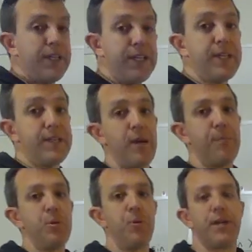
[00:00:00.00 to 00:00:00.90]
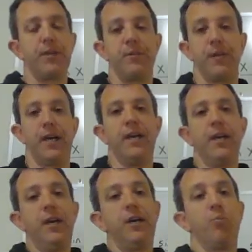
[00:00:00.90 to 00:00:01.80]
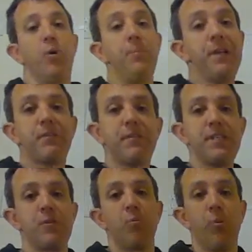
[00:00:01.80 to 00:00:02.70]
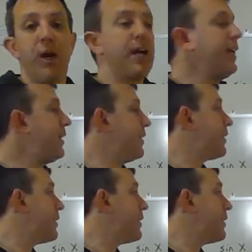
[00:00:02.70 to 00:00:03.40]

clean these up, you want to do that. One big reason why,